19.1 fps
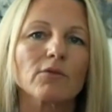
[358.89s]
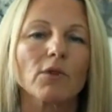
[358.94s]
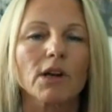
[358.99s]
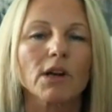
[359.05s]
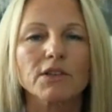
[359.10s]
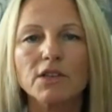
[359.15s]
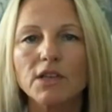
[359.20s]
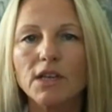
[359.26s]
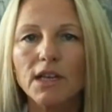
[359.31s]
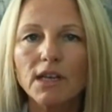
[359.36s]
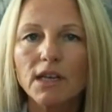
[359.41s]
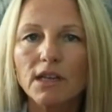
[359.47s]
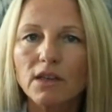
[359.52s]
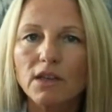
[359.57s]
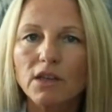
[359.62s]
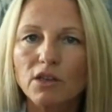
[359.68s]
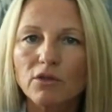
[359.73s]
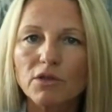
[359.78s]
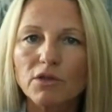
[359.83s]
watching any of
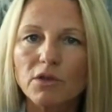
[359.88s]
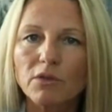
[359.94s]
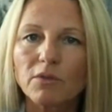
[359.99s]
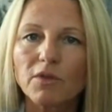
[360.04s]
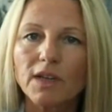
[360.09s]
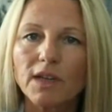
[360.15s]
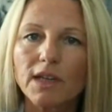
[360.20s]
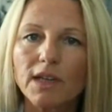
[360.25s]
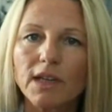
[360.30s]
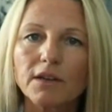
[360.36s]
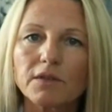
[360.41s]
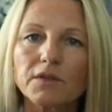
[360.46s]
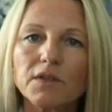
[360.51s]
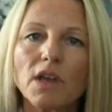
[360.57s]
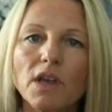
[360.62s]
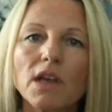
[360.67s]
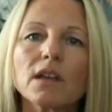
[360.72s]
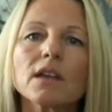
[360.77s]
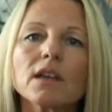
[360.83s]
the YouTube
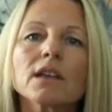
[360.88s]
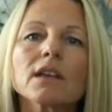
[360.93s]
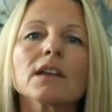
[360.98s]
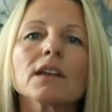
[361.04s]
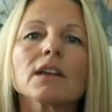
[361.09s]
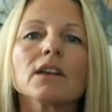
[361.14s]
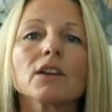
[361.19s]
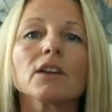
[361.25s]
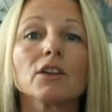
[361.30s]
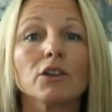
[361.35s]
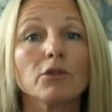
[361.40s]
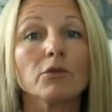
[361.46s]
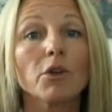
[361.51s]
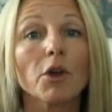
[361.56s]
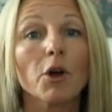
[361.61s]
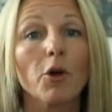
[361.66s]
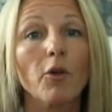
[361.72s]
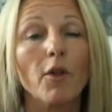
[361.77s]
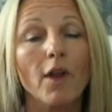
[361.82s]
videos, you
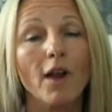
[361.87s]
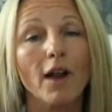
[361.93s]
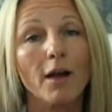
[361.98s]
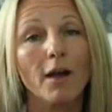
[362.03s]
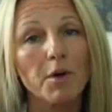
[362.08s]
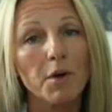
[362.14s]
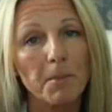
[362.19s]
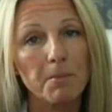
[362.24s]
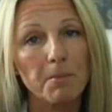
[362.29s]
know that I'm on a